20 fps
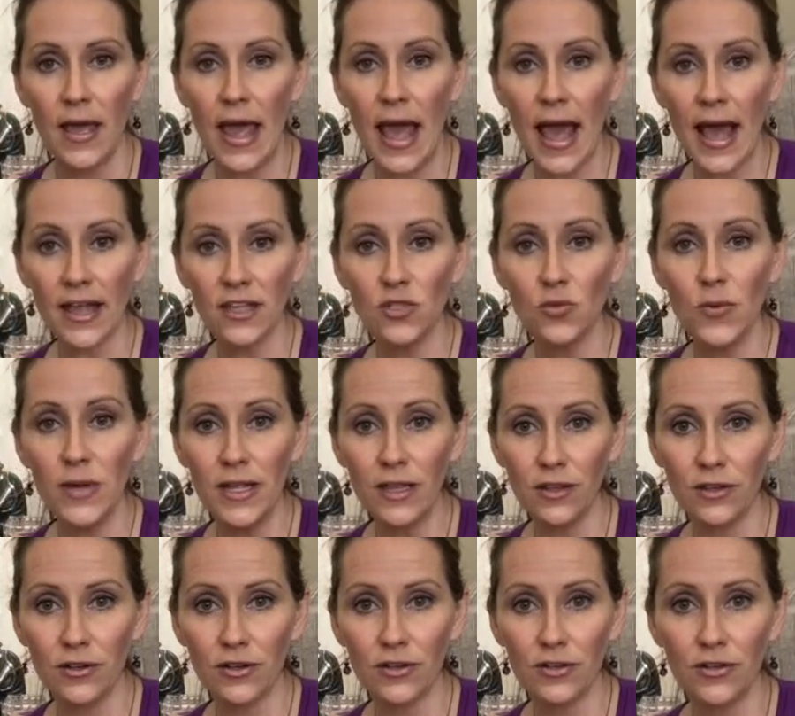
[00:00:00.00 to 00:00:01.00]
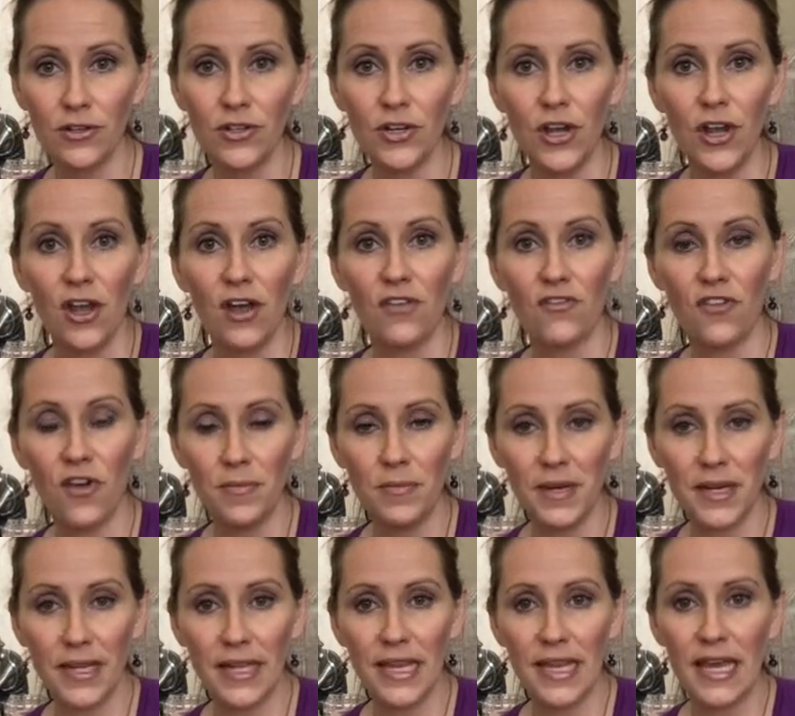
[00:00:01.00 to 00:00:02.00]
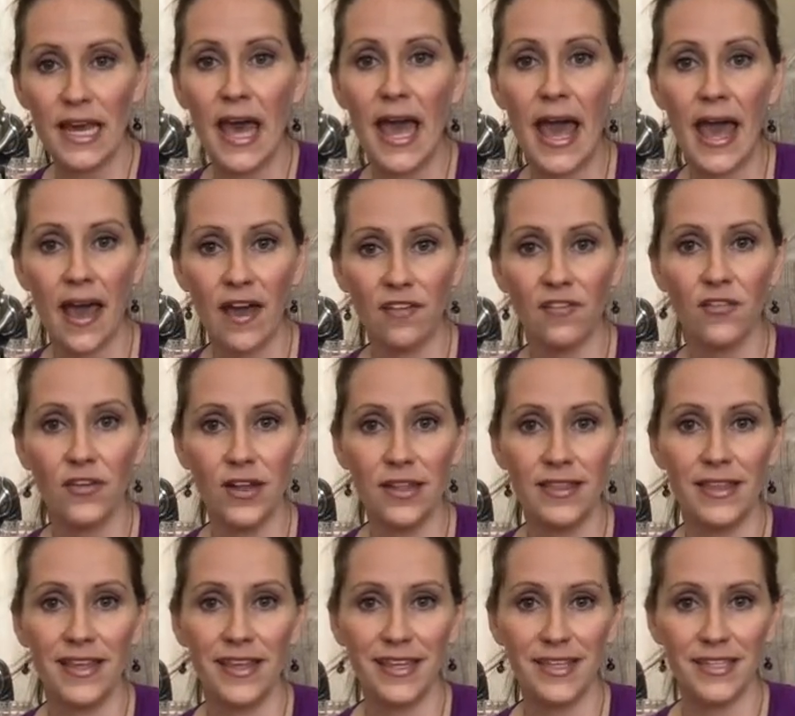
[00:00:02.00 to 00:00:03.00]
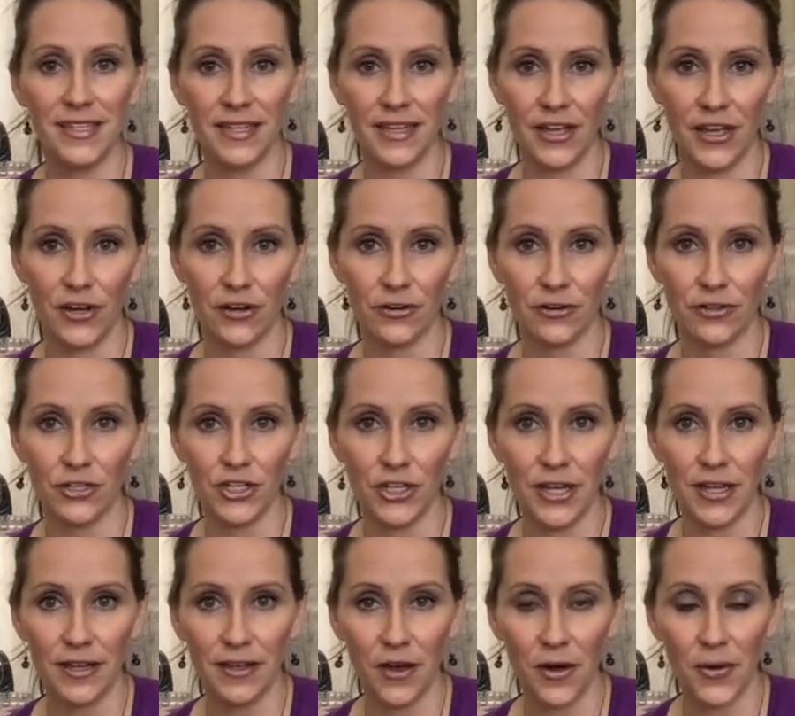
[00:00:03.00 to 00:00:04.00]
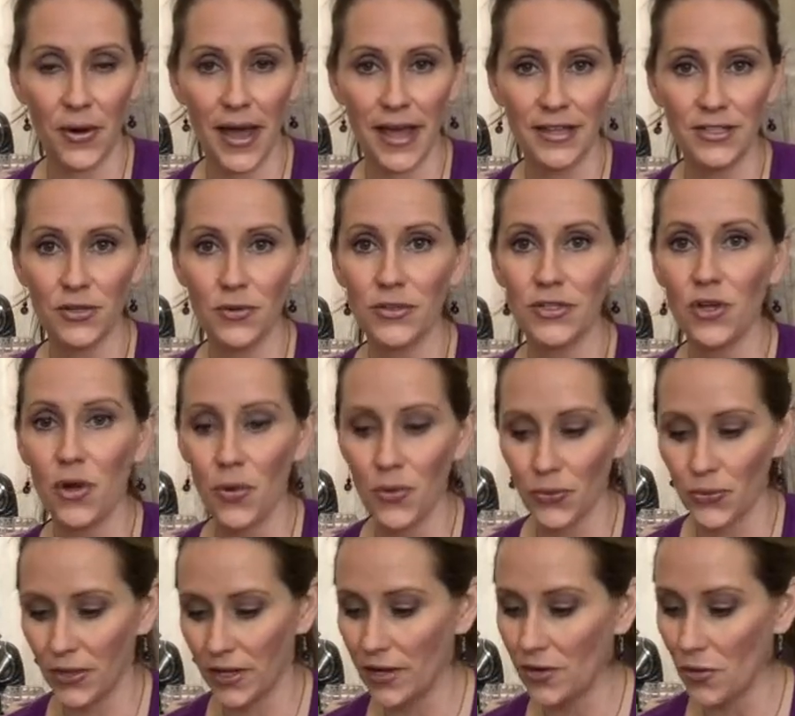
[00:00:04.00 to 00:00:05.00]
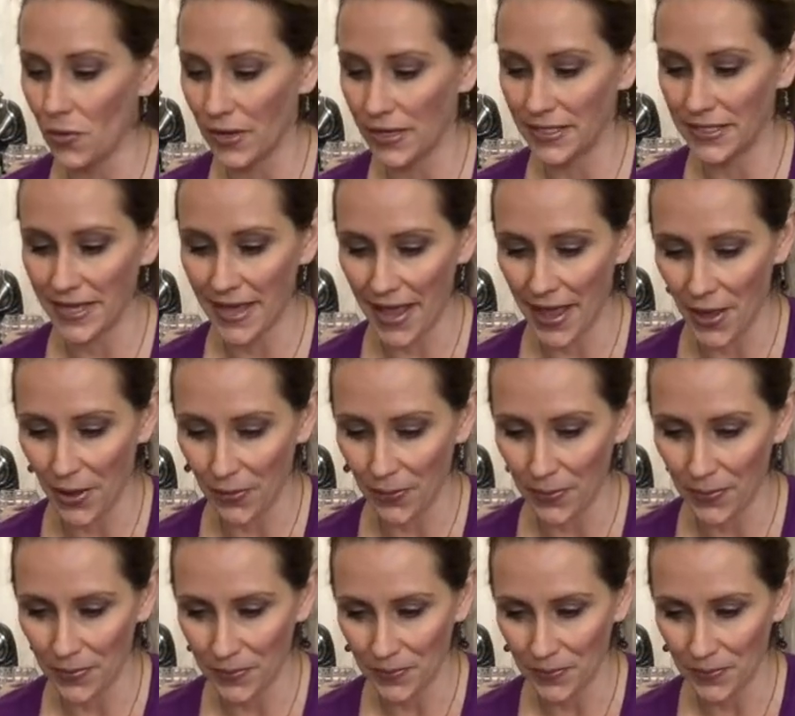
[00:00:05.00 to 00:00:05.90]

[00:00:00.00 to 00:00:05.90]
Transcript: As we learn from Nikia, everything is an energy, okay? So it's only going to help.